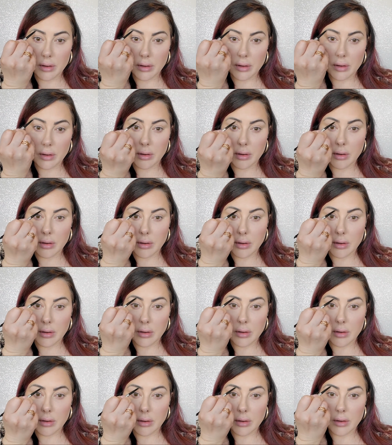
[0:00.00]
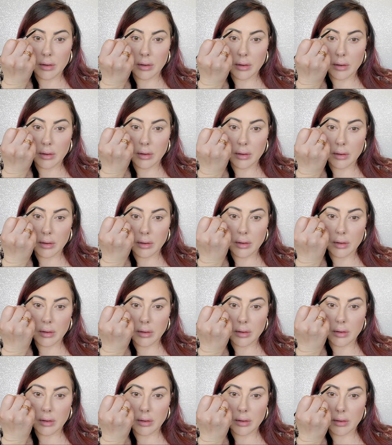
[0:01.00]

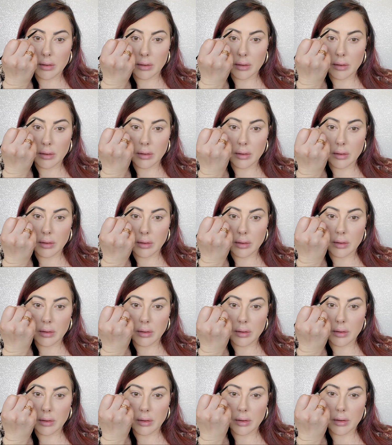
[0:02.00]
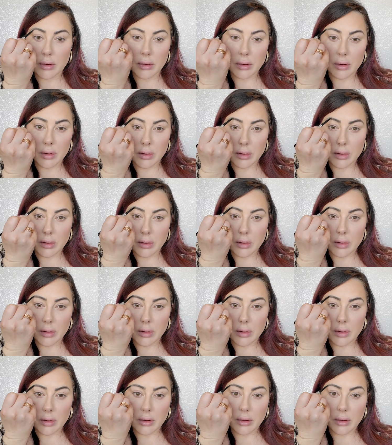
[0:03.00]
No one is speaking in this clip.